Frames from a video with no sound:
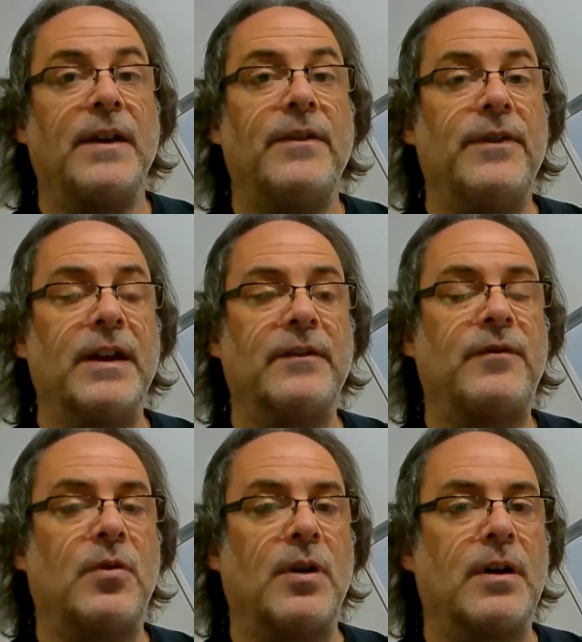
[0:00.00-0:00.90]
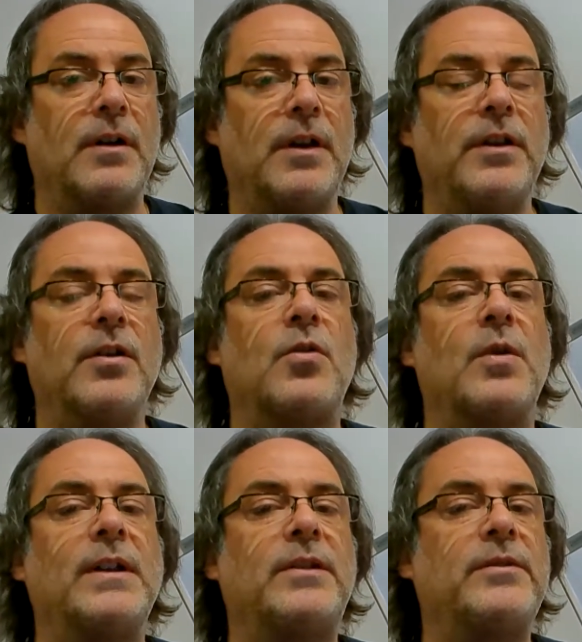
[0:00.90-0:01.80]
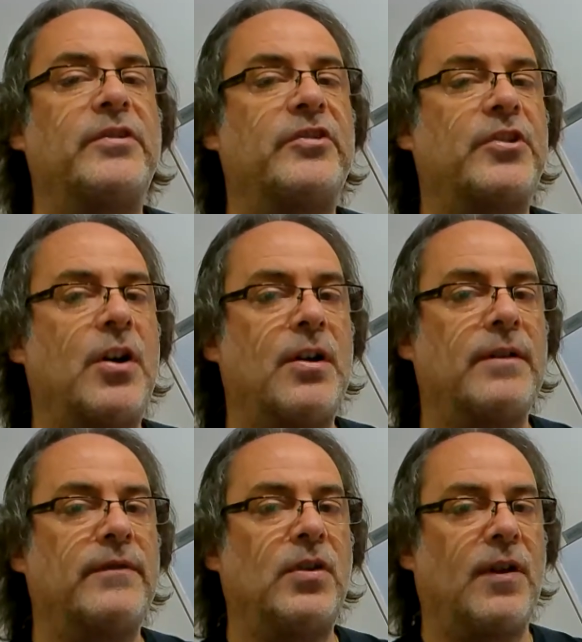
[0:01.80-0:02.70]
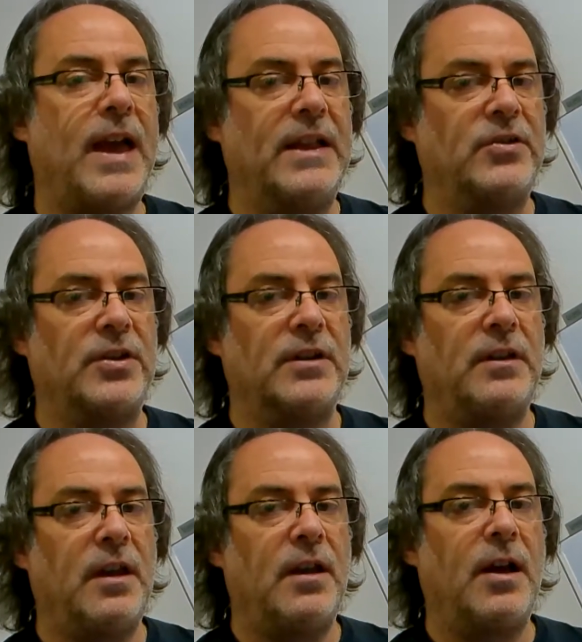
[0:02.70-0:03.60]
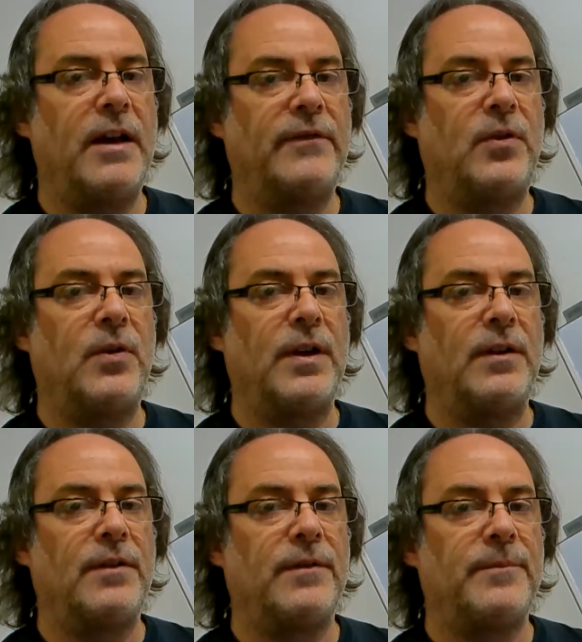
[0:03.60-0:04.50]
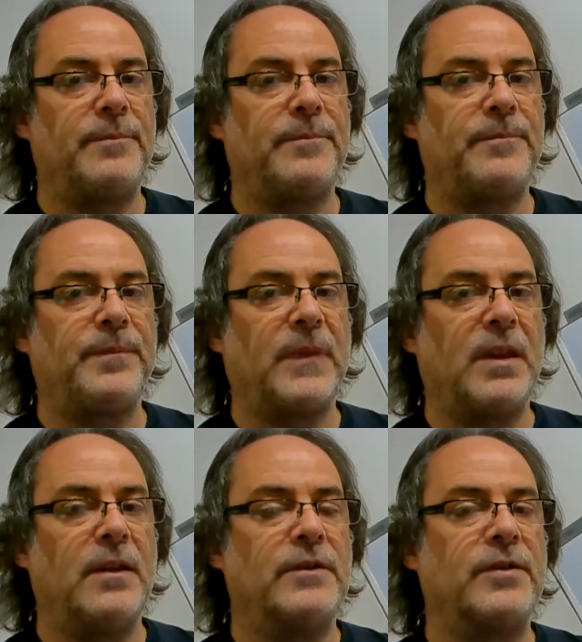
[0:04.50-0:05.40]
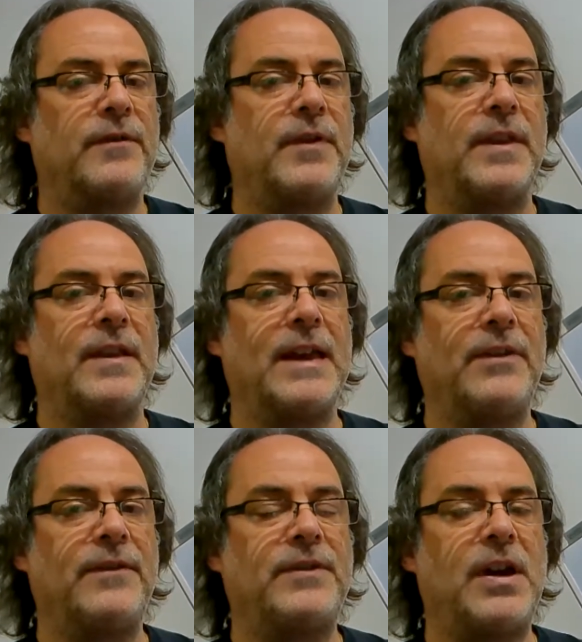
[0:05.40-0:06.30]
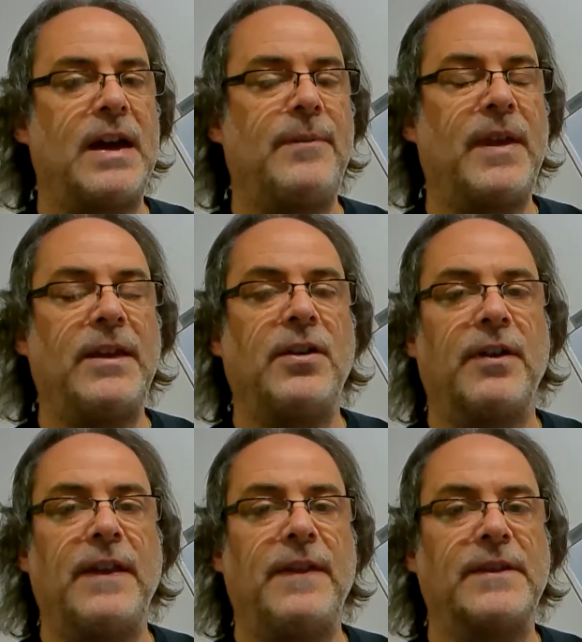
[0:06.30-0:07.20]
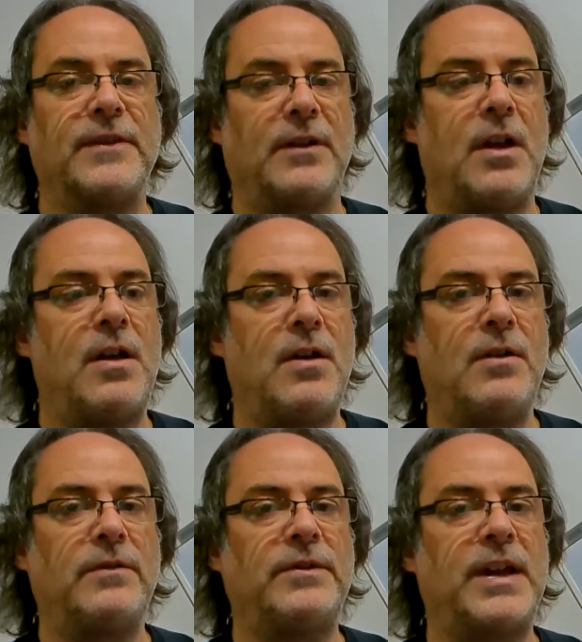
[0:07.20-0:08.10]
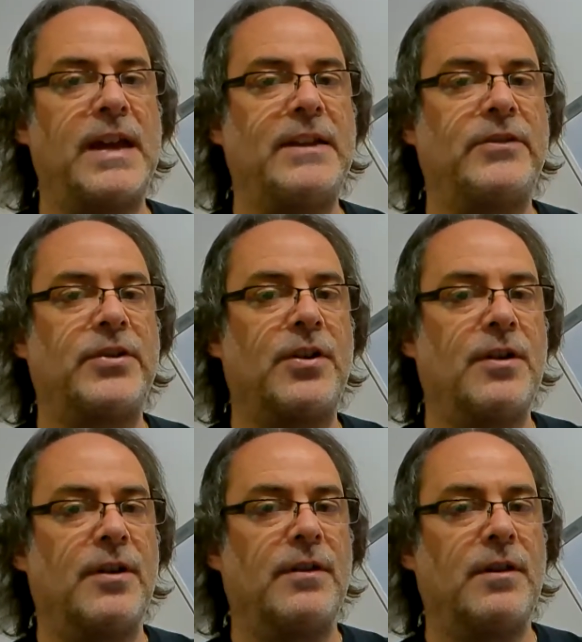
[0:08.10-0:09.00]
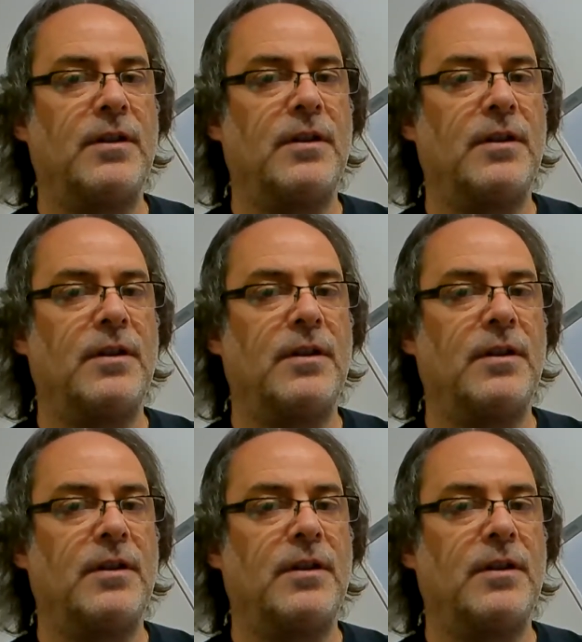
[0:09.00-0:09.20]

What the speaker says: Therefore, you're going to starve your engine of oil. So for the length of time that you're in this long, tight turn,